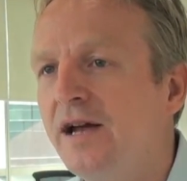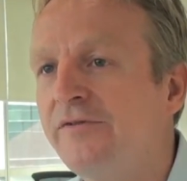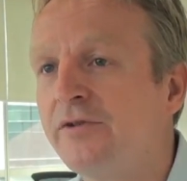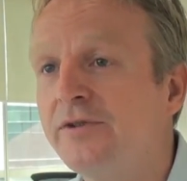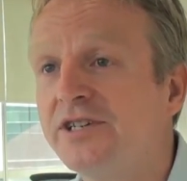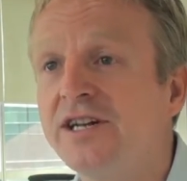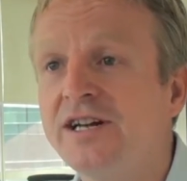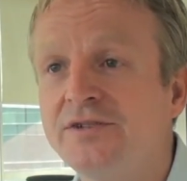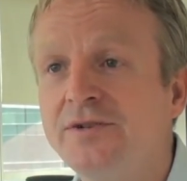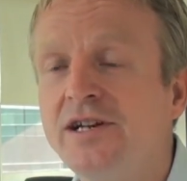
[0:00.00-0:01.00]
And for
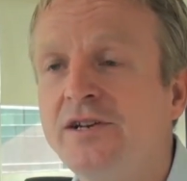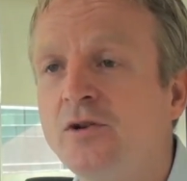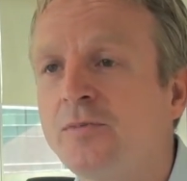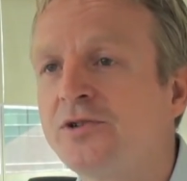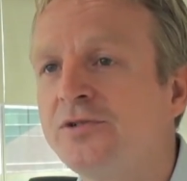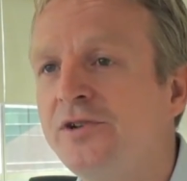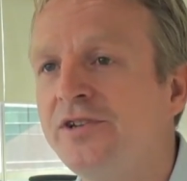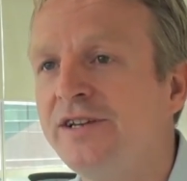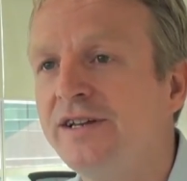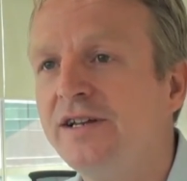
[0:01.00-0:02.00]
Russia, it's really the
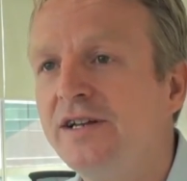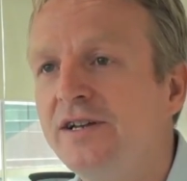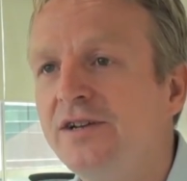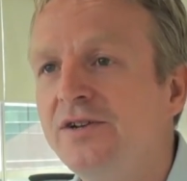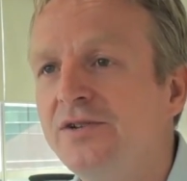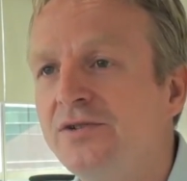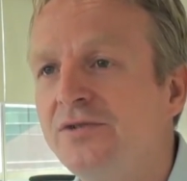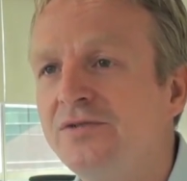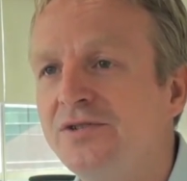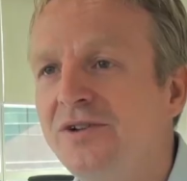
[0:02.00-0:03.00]
opportunity
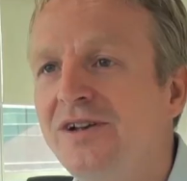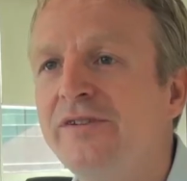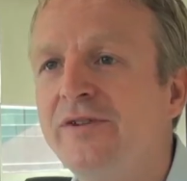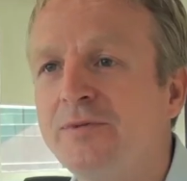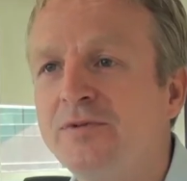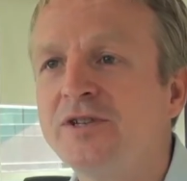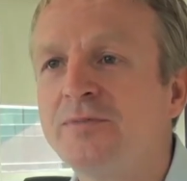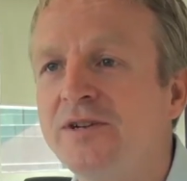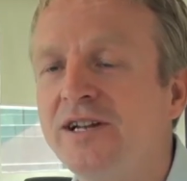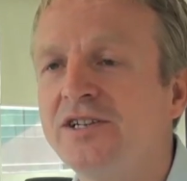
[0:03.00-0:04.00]
to live up to its
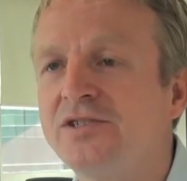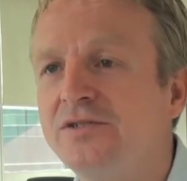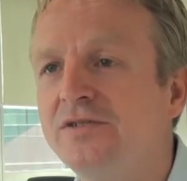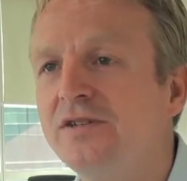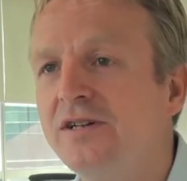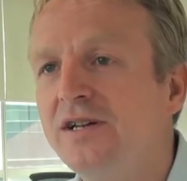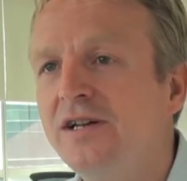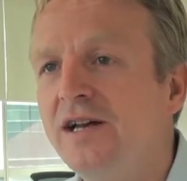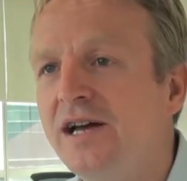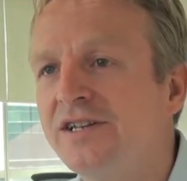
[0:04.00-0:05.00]
potential
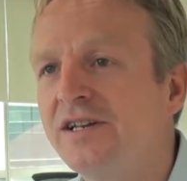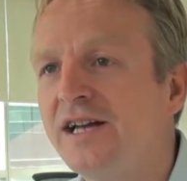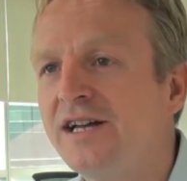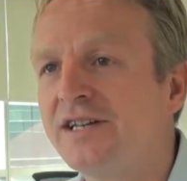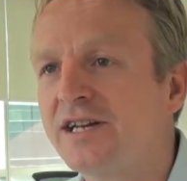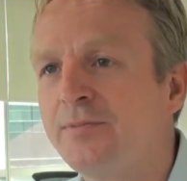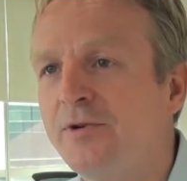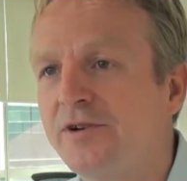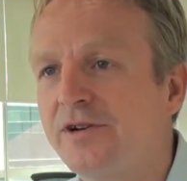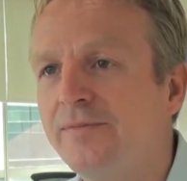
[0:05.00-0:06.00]
as a gas
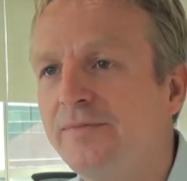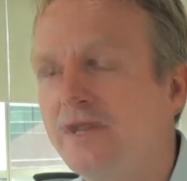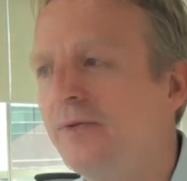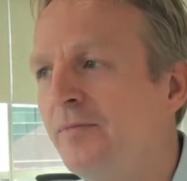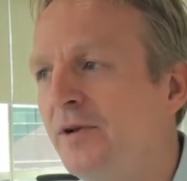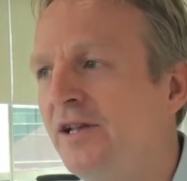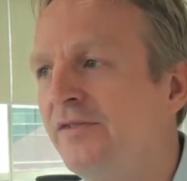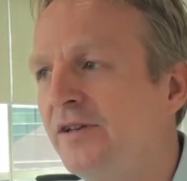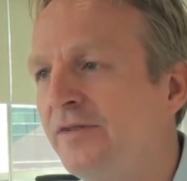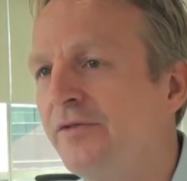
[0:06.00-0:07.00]
exporter. We
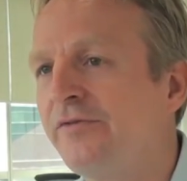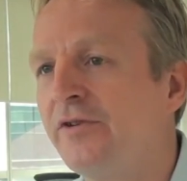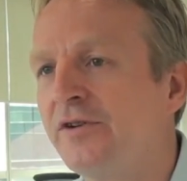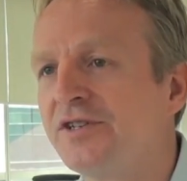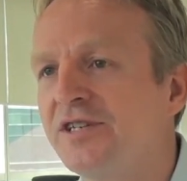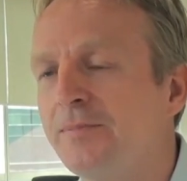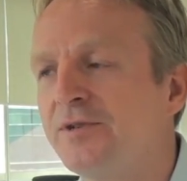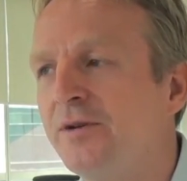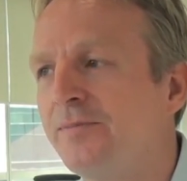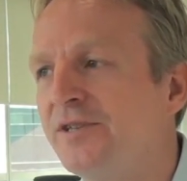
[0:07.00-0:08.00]
believe that if it further
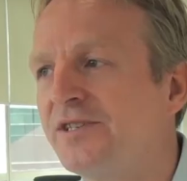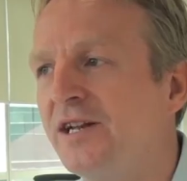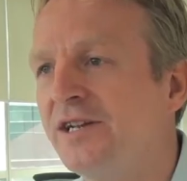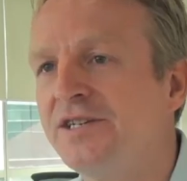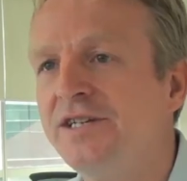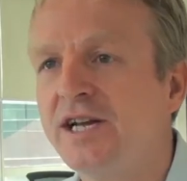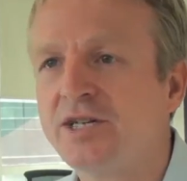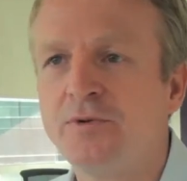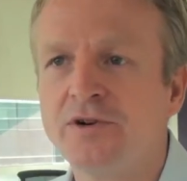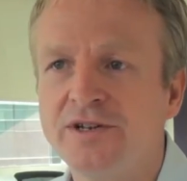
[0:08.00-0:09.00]
steps up its LNG
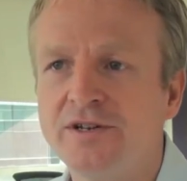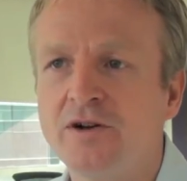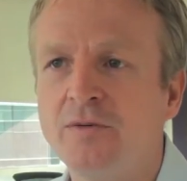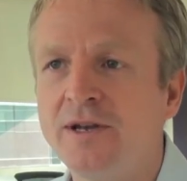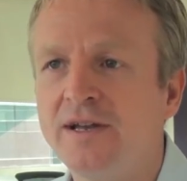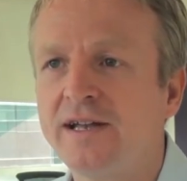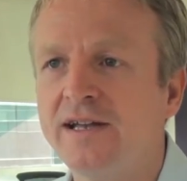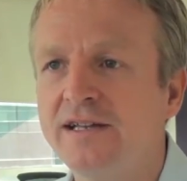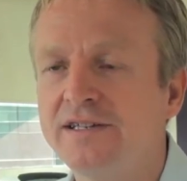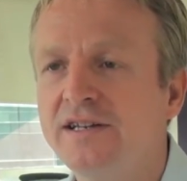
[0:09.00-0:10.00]
export in the coming
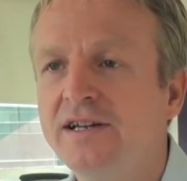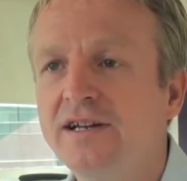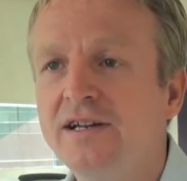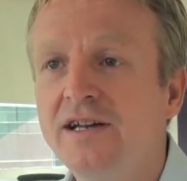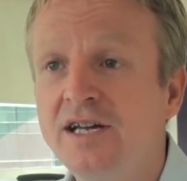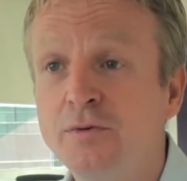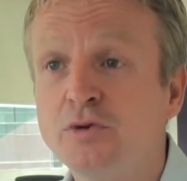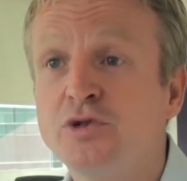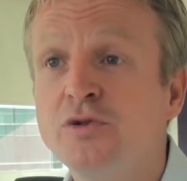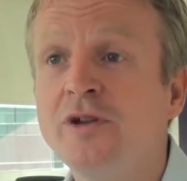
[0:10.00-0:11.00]
decades, it
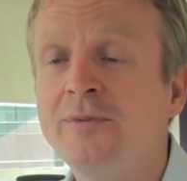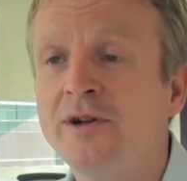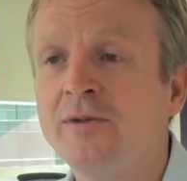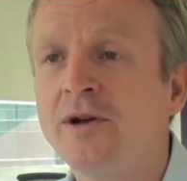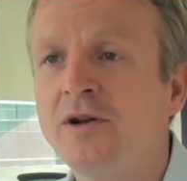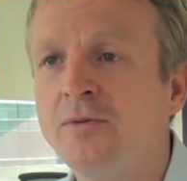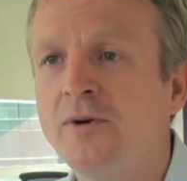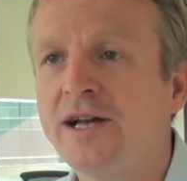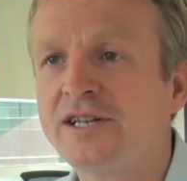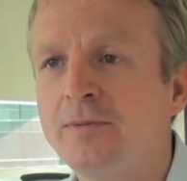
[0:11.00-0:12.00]
will truly become a
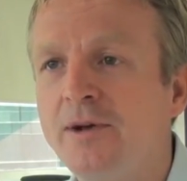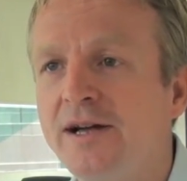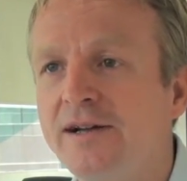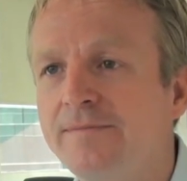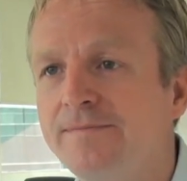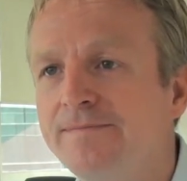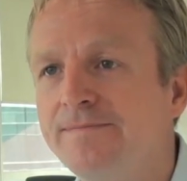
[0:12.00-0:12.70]
global gas supplier.